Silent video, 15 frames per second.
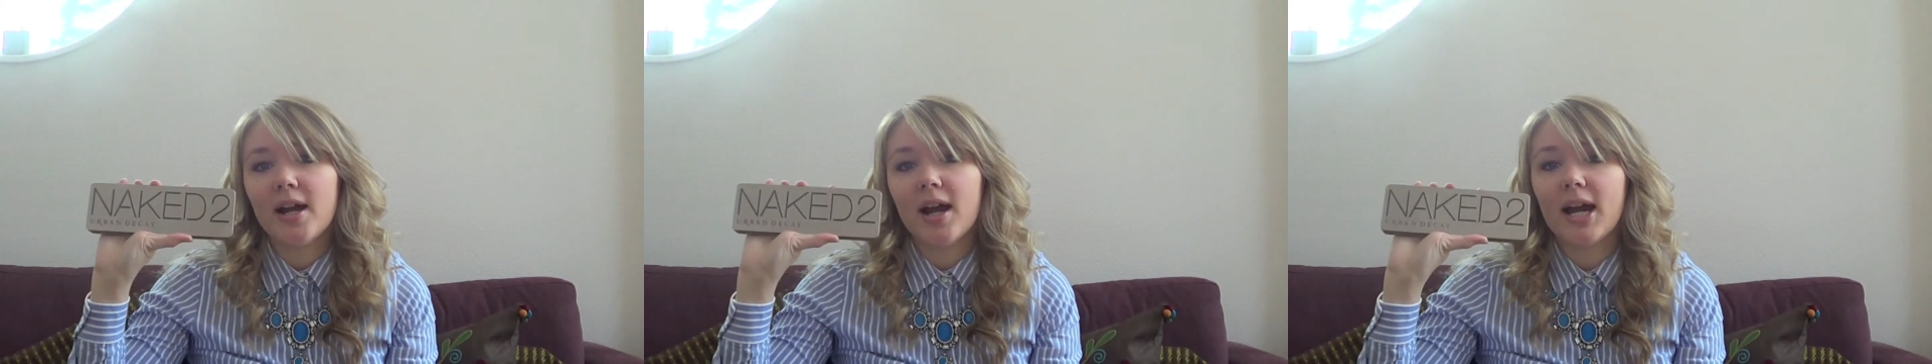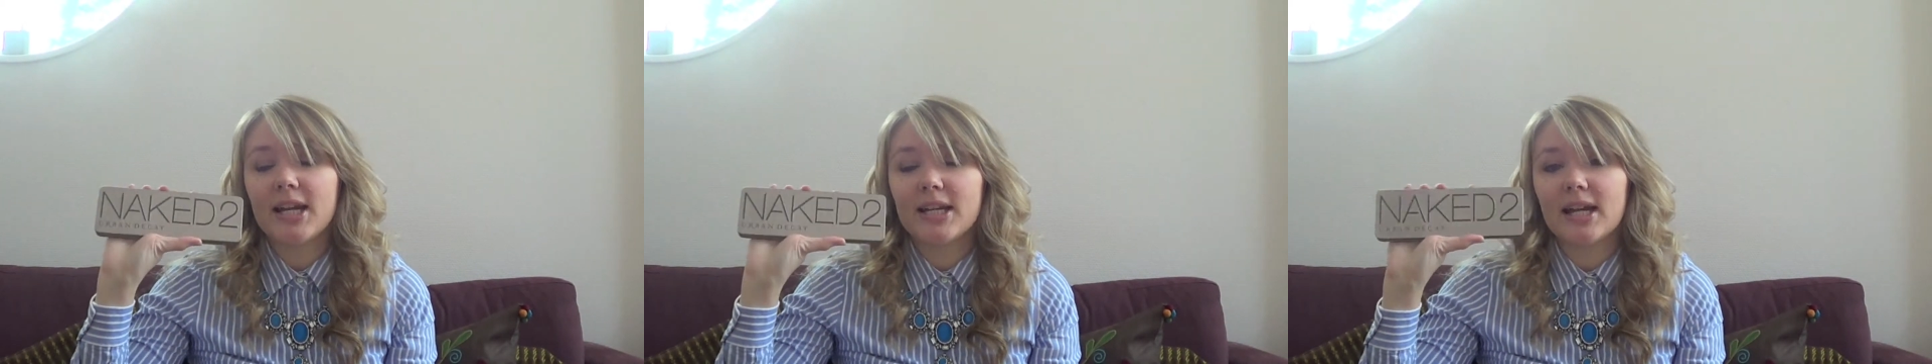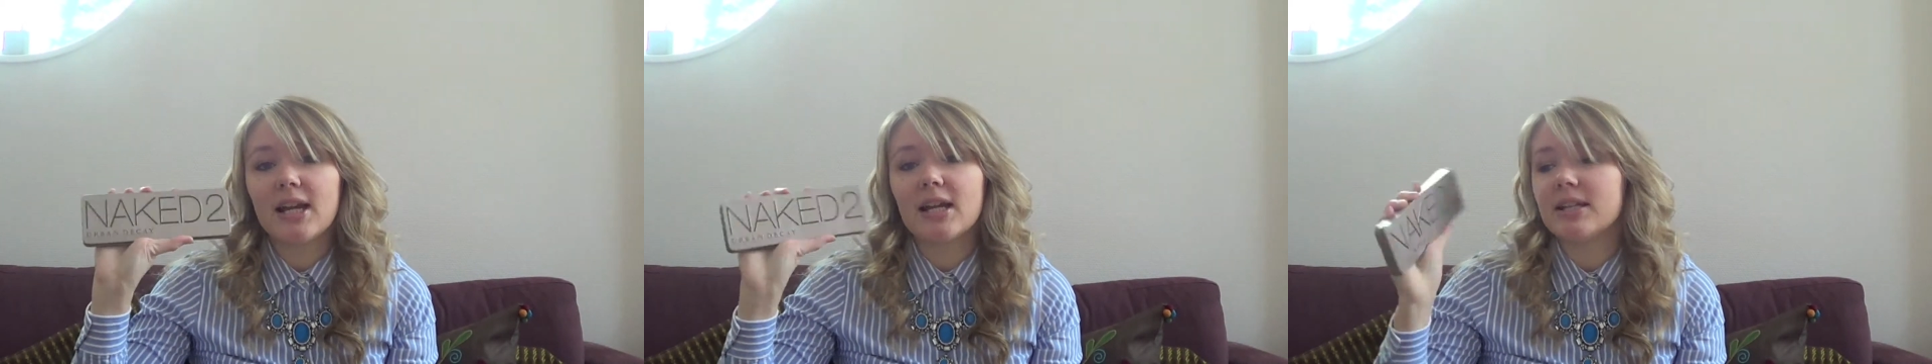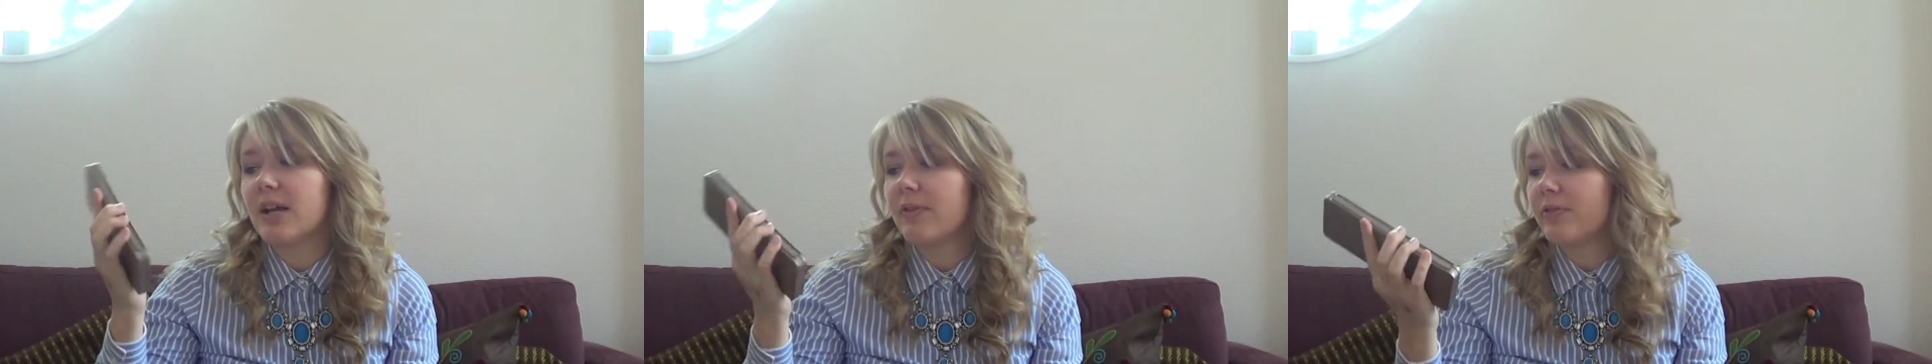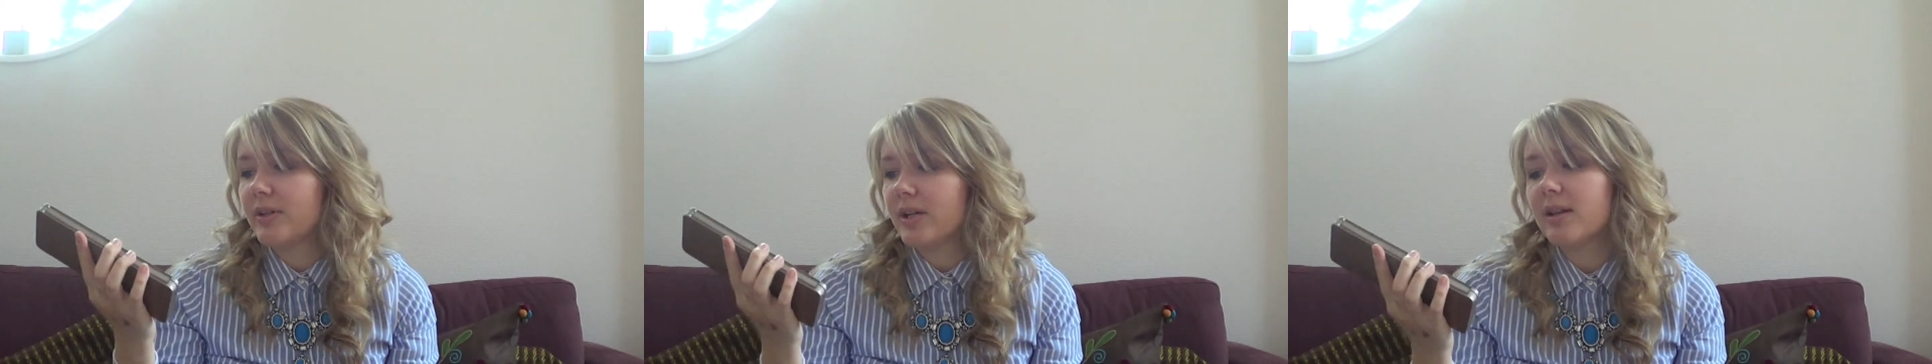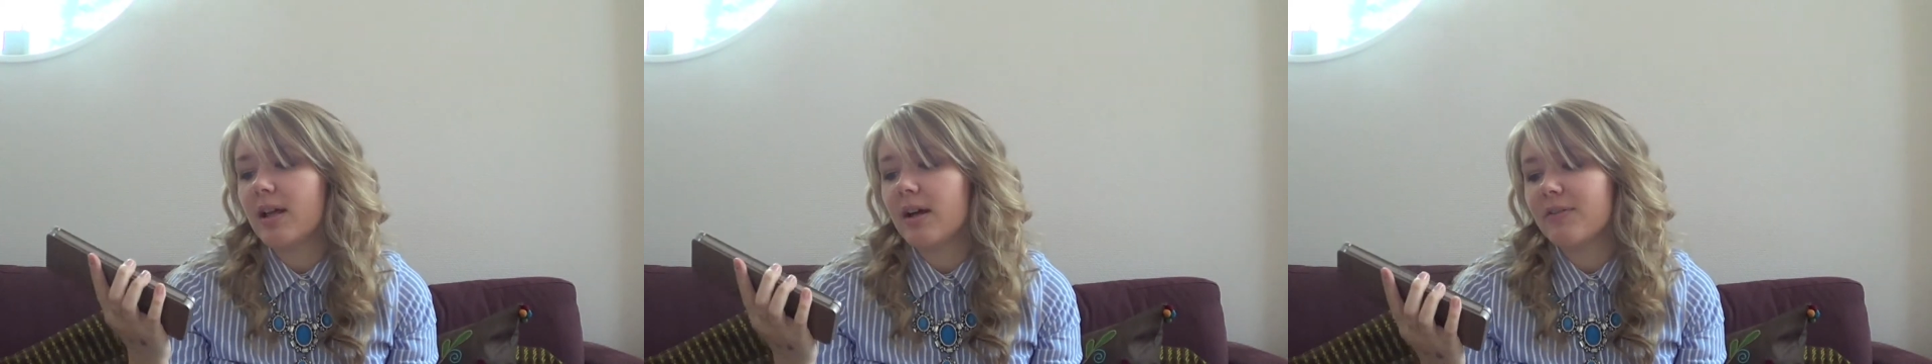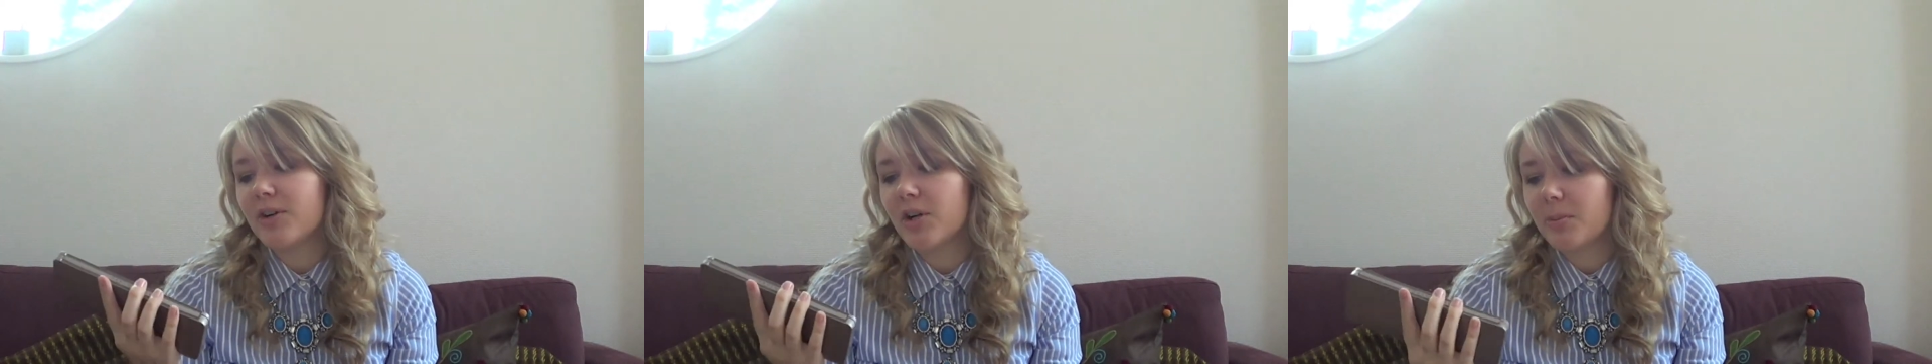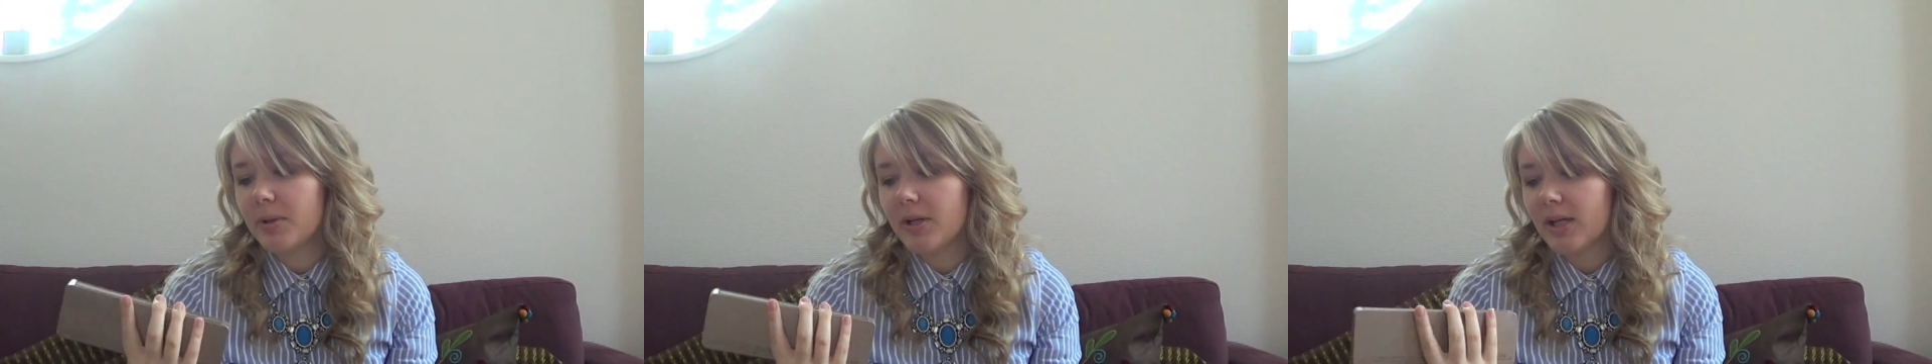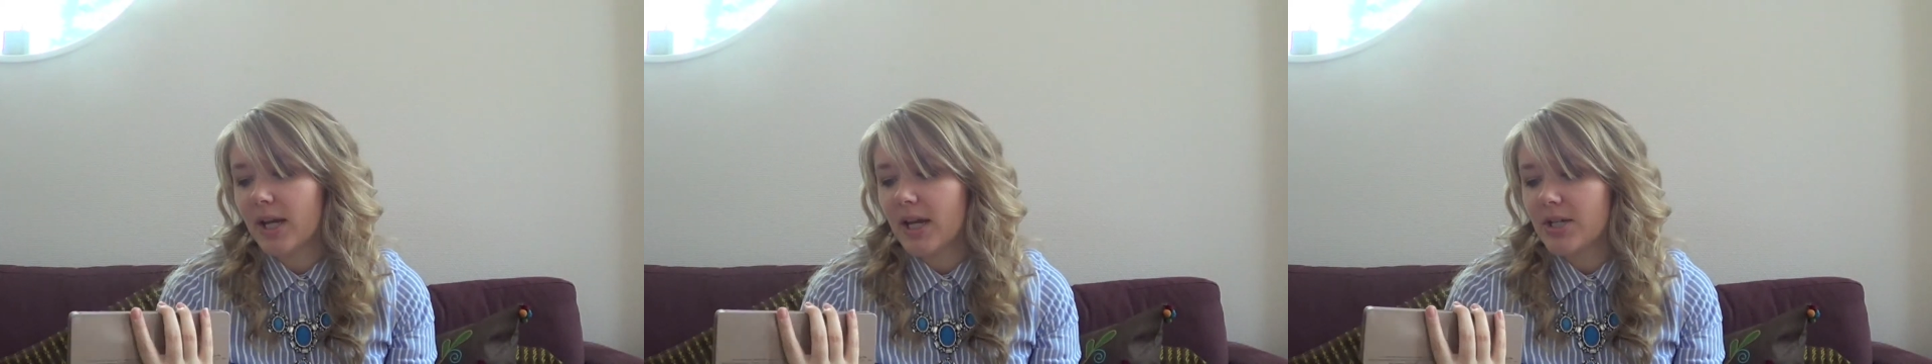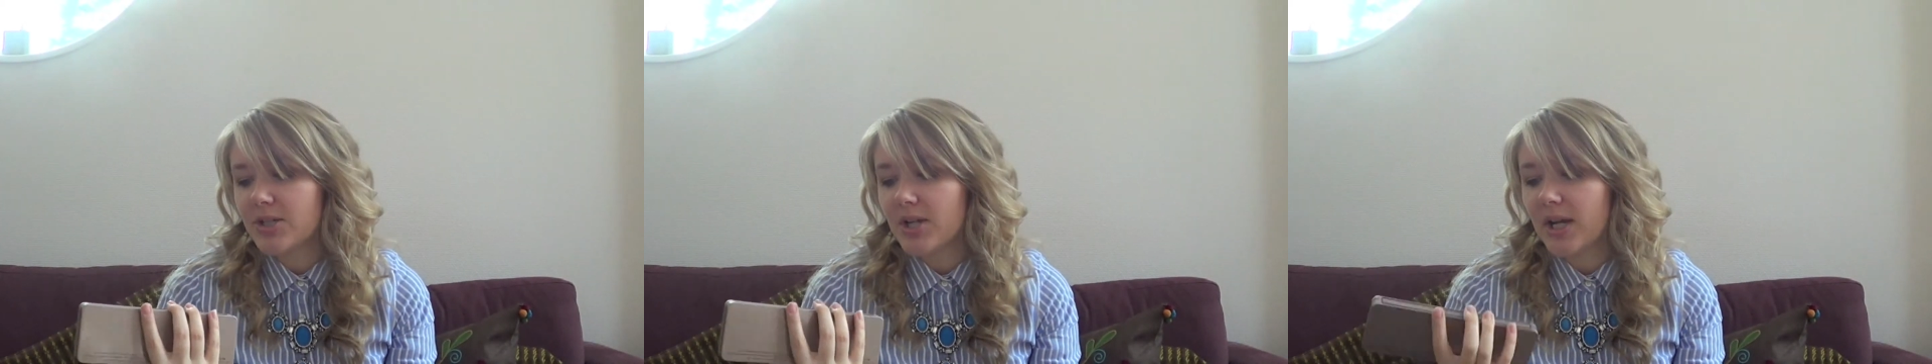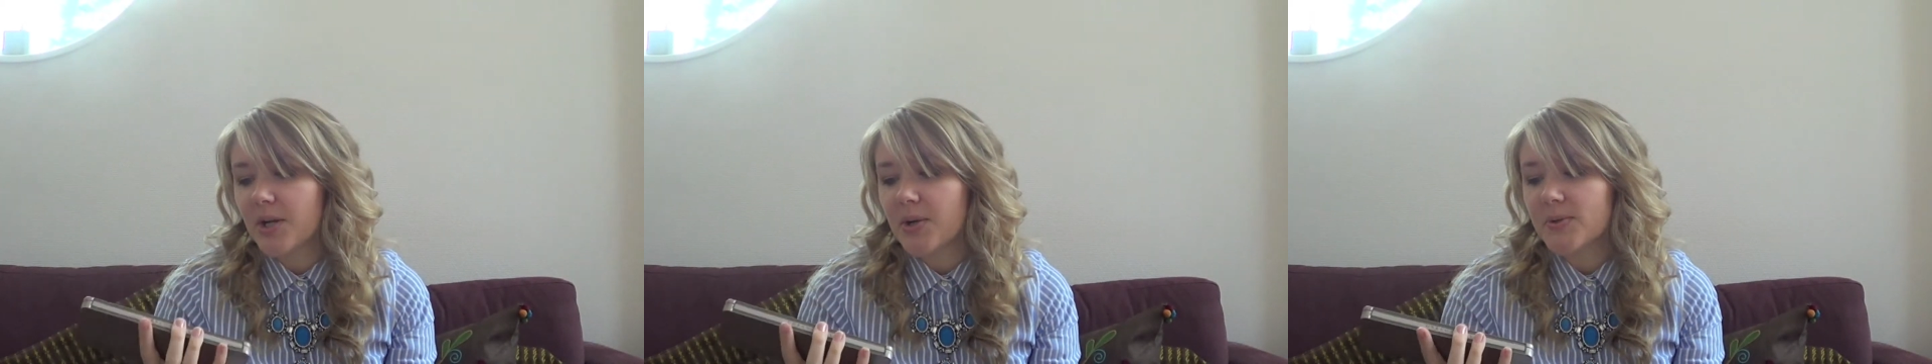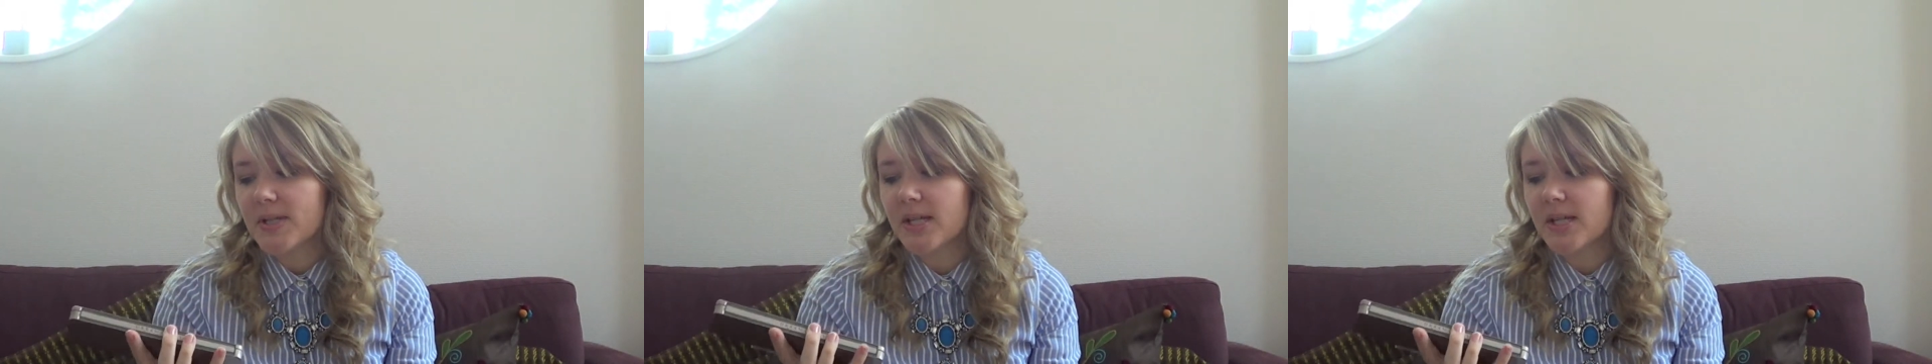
I definitely love Urban Decay shadows,